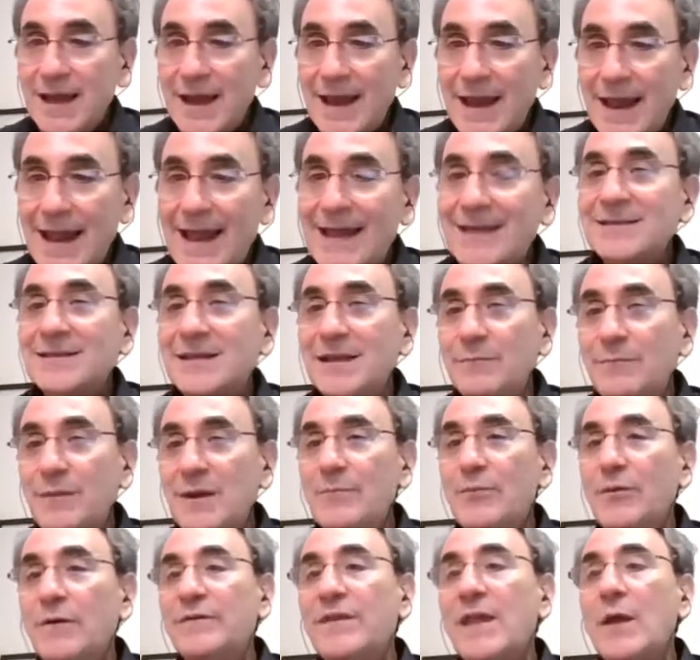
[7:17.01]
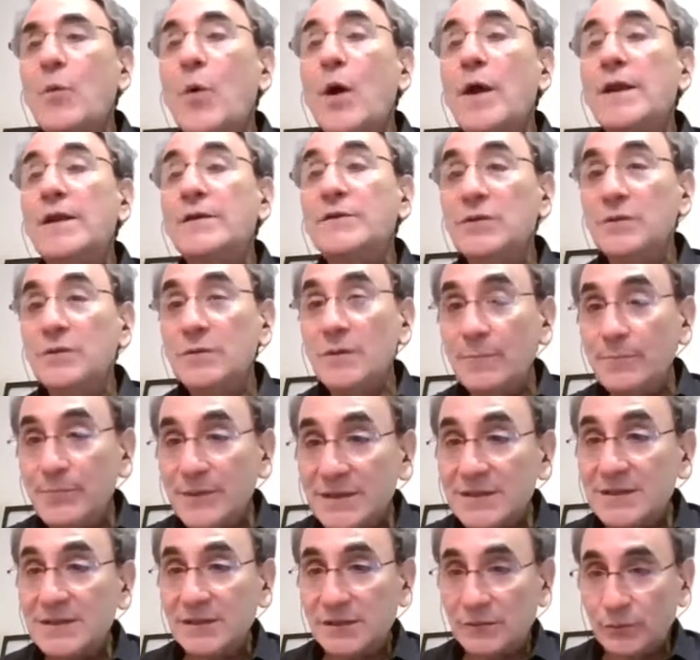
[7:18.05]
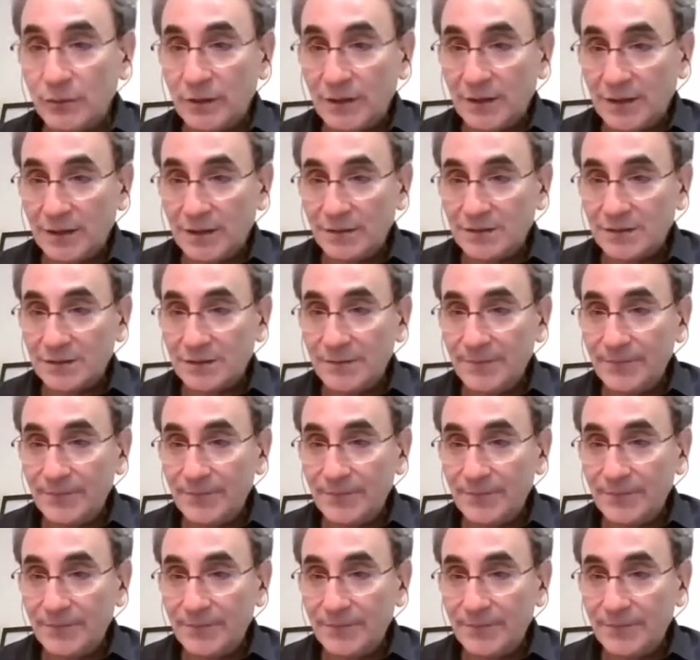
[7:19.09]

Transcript: asking people if they want to do the business with us